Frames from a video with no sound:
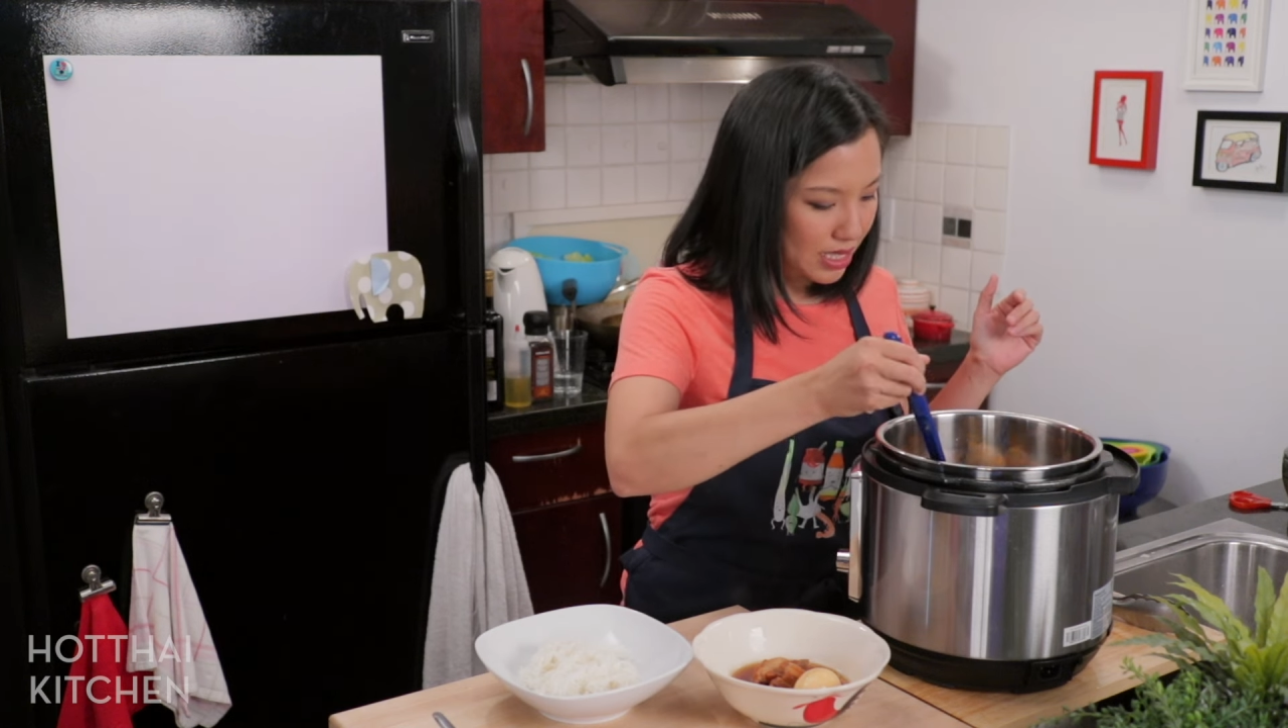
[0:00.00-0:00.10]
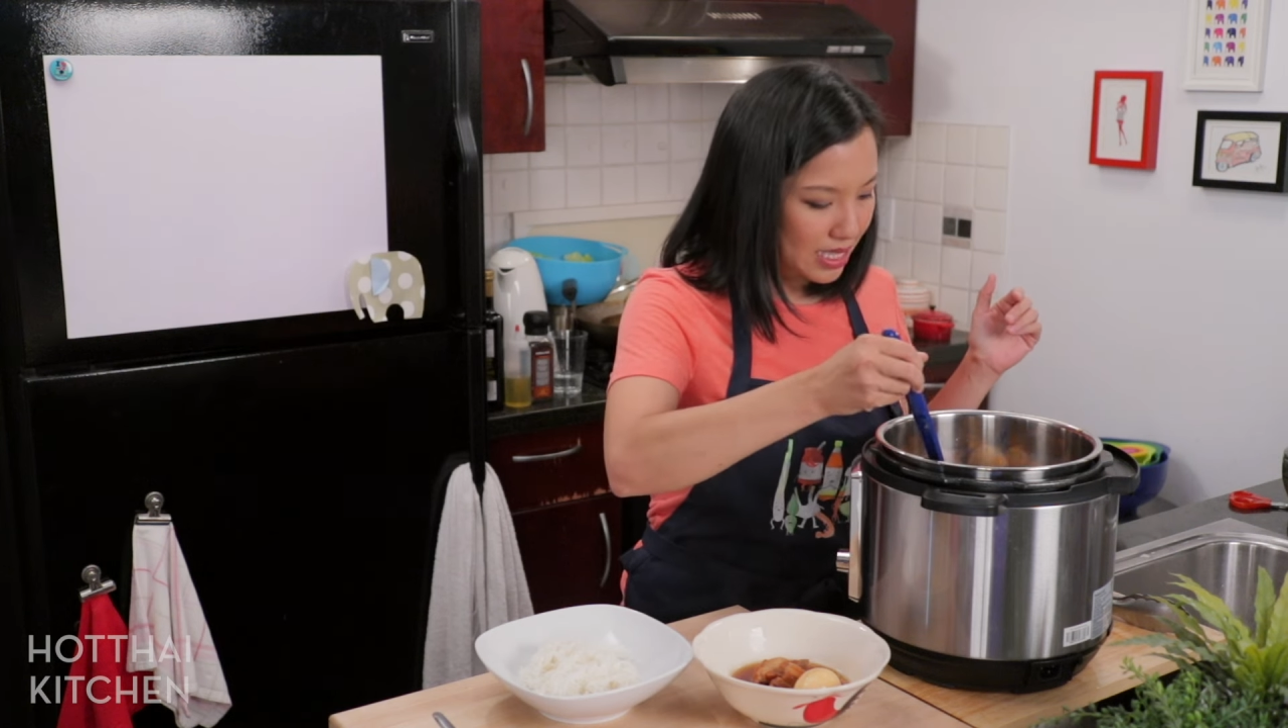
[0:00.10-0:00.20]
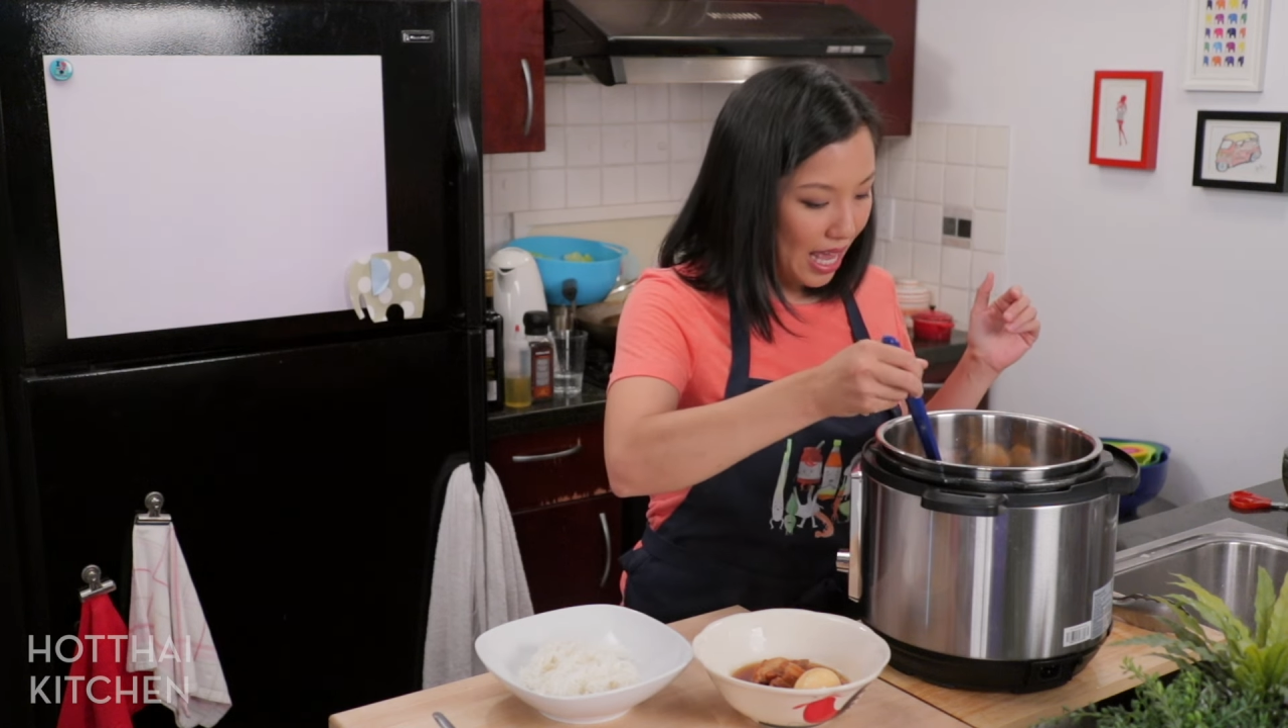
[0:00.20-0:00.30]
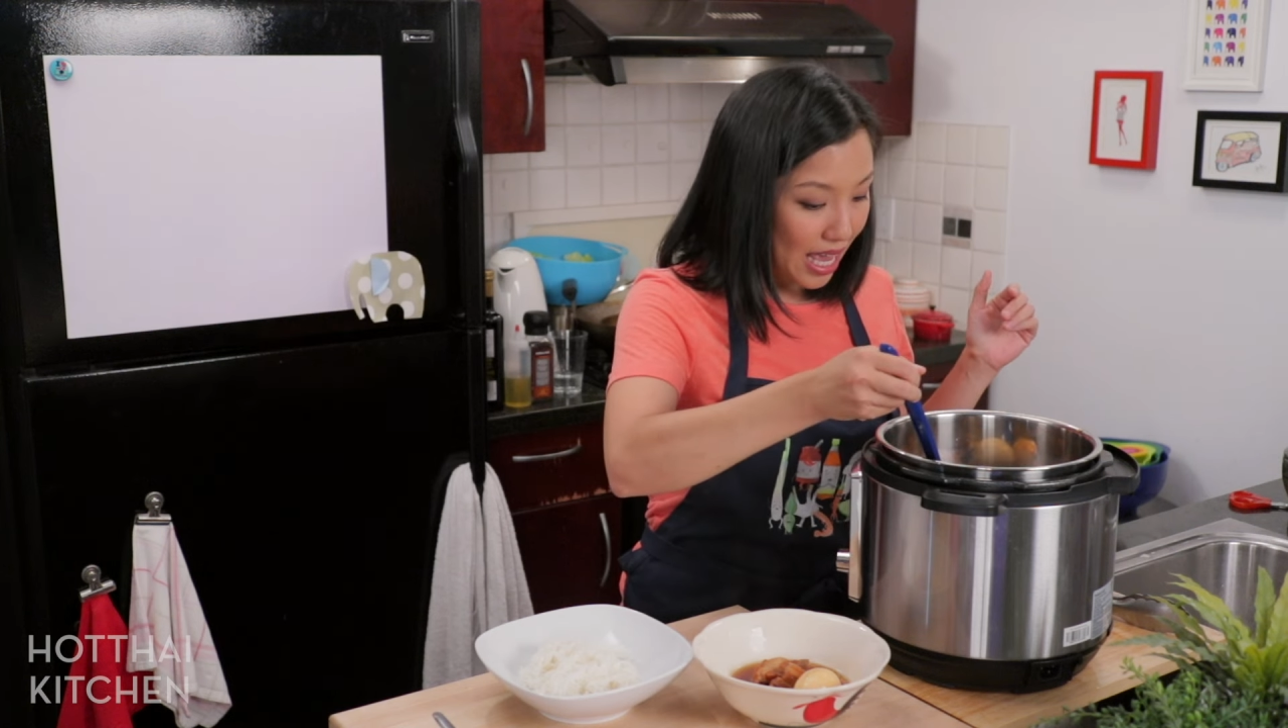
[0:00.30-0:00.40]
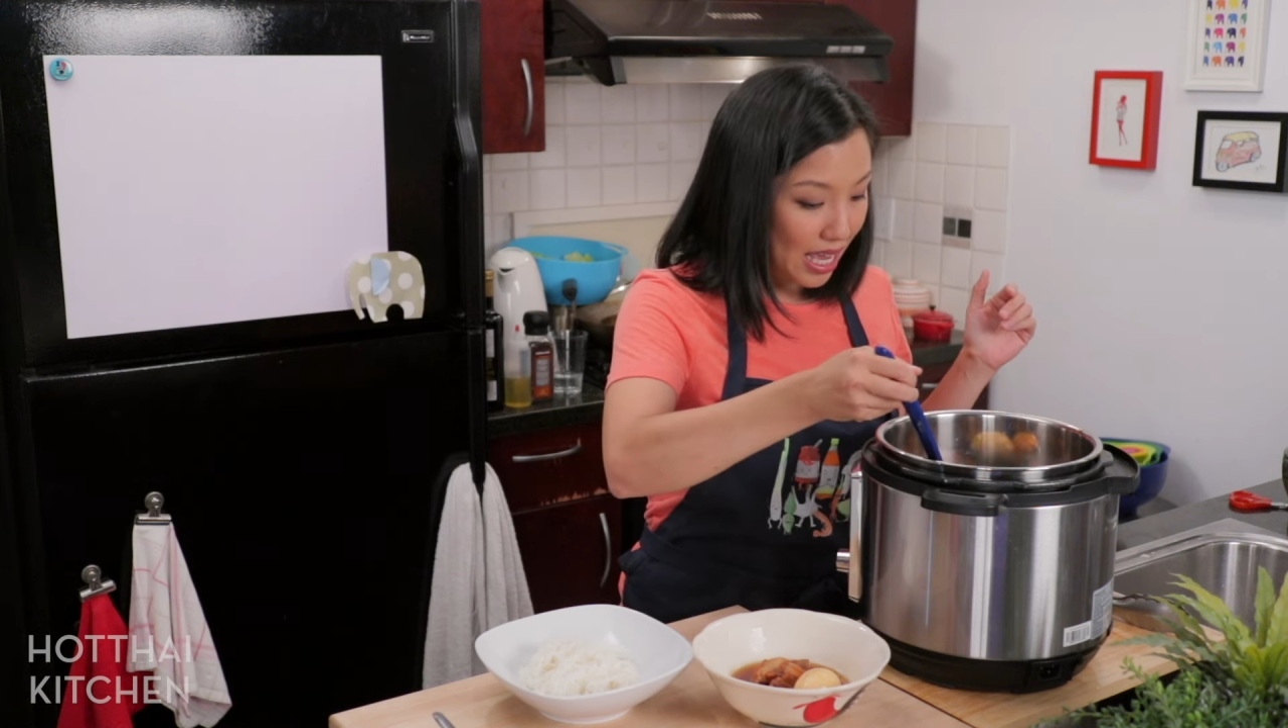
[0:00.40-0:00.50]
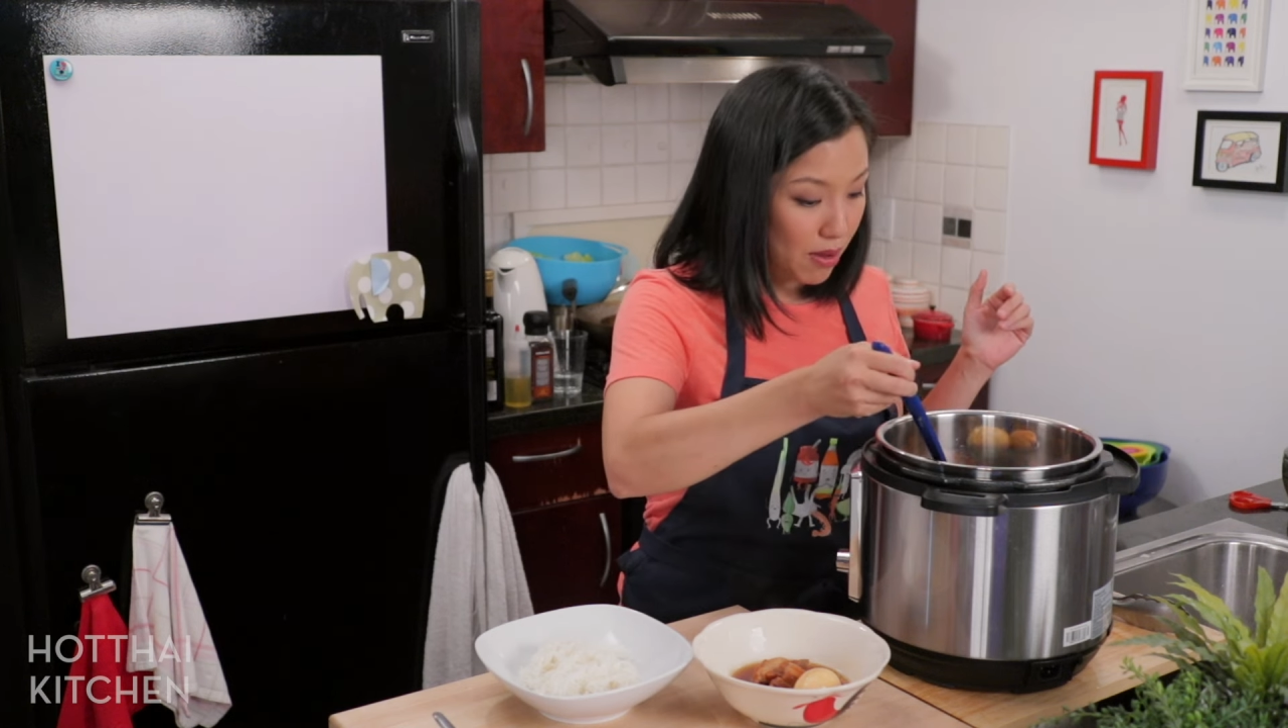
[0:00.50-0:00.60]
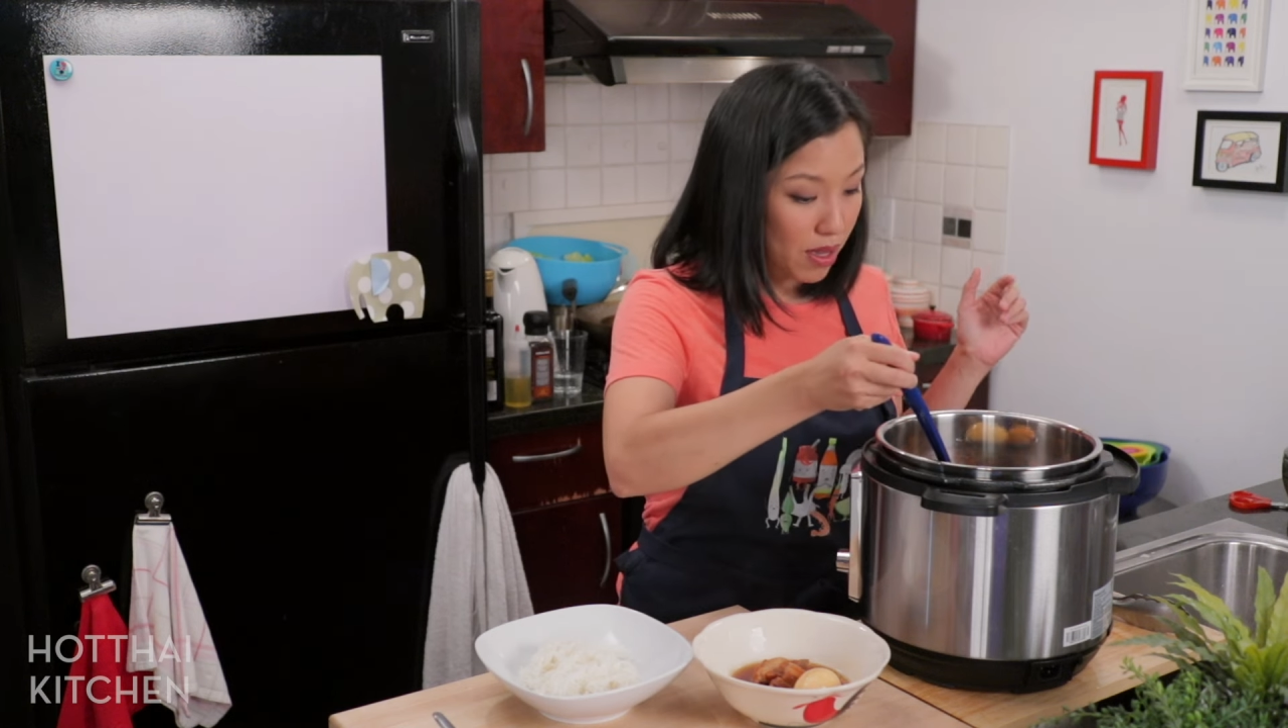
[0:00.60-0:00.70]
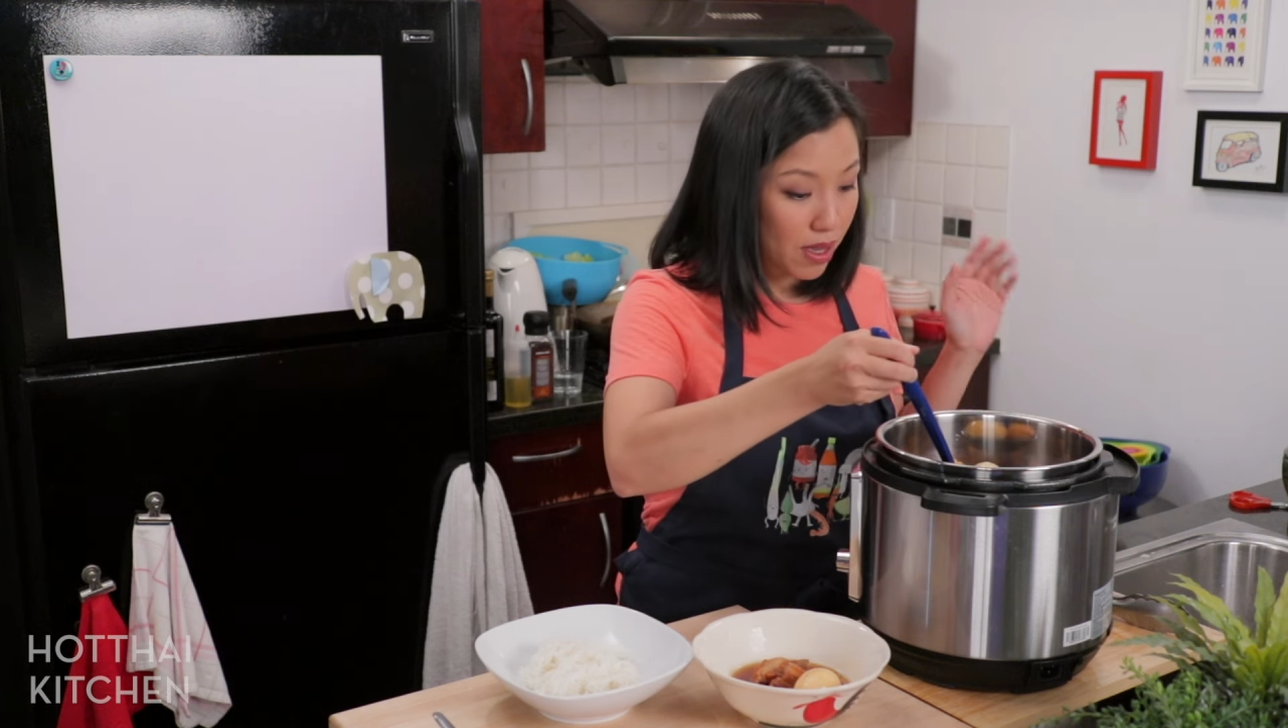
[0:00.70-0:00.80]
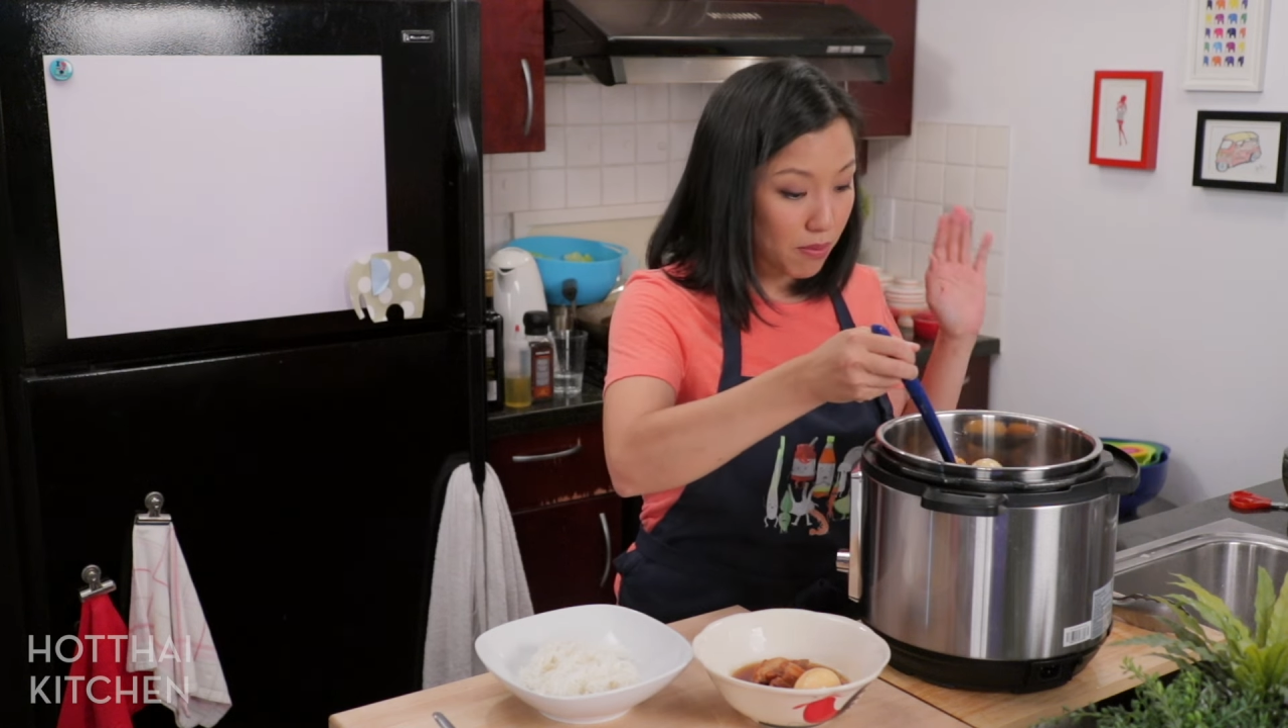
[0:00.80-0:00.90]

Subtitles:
day